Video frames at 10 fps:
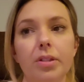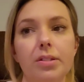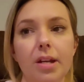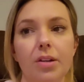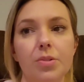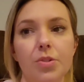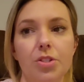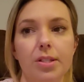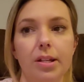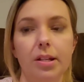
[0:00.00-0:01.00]
The tags were
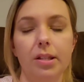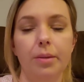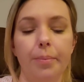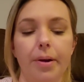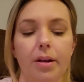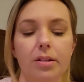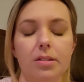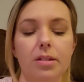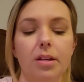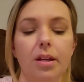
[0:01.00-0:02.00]
just laying in the
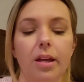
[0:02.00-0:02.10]
box.